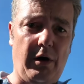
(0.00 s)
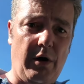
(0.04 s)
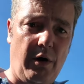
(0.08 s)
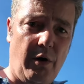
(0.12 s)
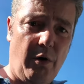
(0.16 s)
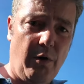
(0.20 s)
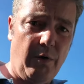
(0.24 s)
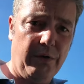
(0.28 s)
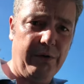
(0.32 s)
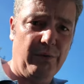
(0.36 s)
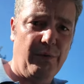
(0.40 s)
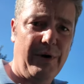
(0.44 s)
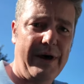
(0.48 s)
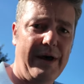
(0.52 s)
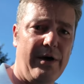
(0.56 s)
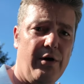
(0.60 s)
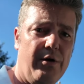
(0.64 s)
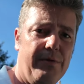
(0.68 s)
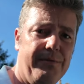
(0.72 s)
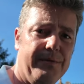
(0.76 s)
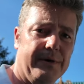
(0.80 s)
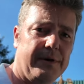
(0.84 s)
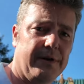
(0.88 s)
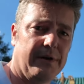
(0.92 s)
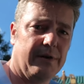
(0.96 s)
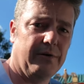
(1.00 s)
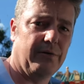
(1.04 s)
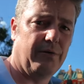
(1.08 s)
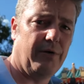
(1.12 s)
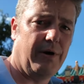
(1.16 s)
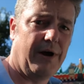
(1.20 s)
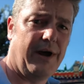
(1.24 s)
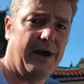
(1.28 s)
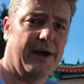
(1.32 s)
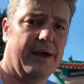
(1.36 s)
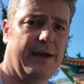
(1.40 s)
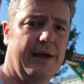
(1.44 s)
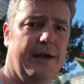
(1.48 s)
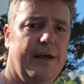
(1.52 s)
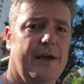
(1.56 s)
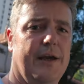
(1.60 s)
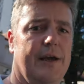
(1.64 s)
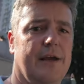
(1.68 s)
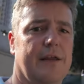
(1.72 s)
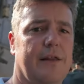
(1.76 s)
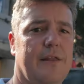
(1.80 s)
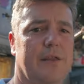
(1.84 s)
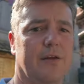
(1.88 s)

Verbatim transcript: all the way over to the right here.